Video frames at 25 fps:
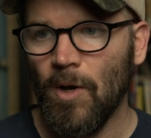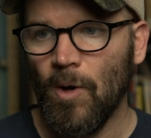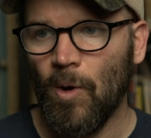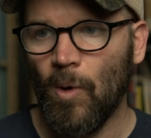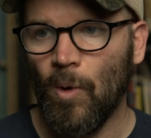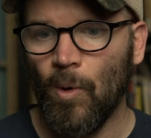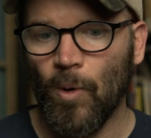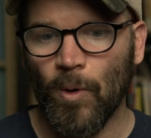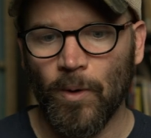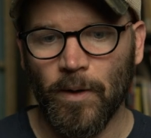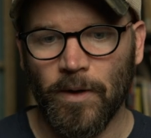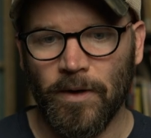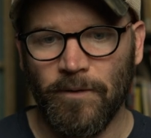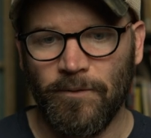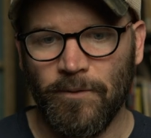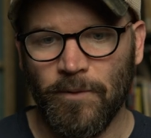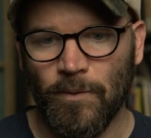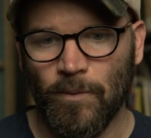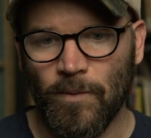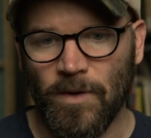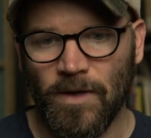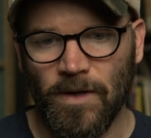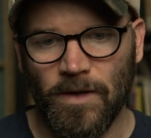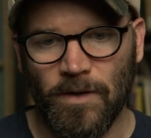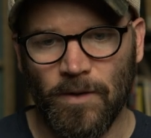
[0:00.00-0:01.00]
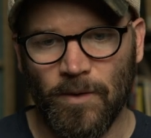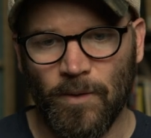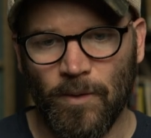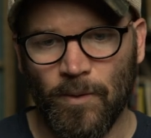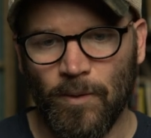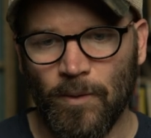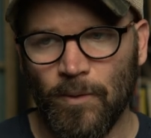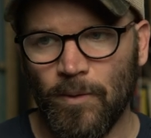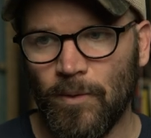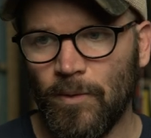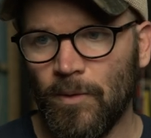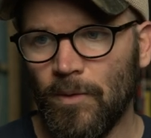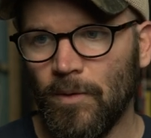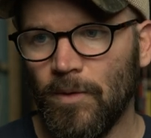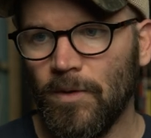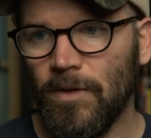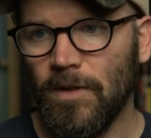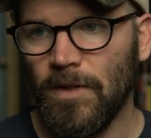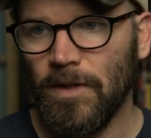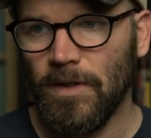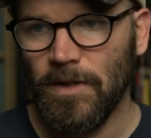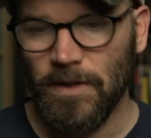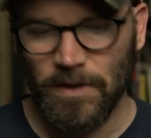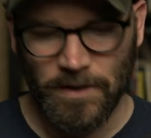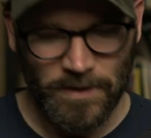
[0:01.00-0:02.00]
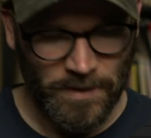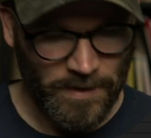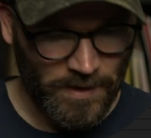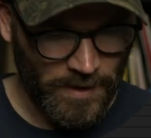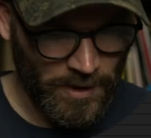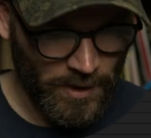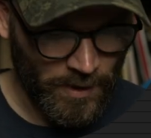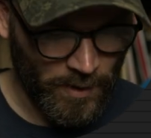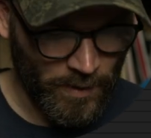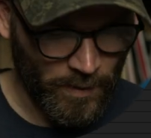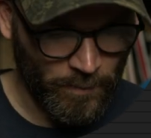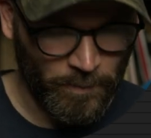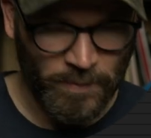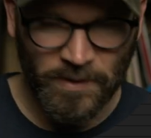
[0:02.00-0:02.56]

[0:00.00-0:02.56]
Or if we want a whole, you know,